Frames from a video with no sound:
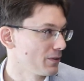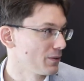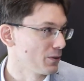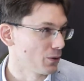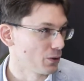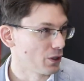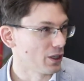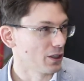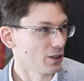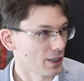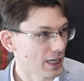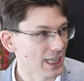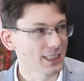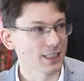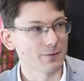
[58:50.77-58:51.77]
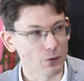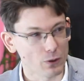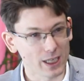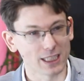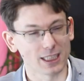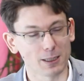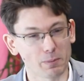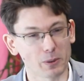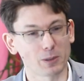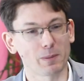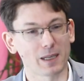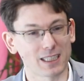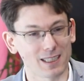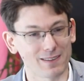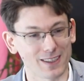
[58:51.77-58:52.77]
You know, the classic forecasting
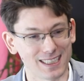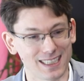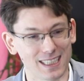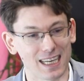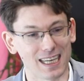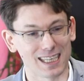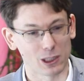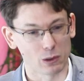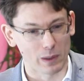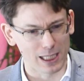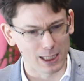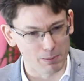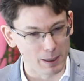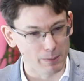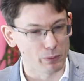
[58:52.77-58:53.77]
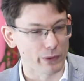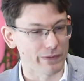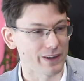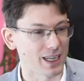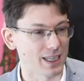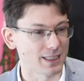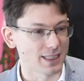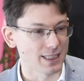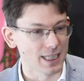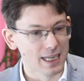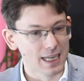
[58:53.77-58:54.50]
perspective is still incredibly prevalent.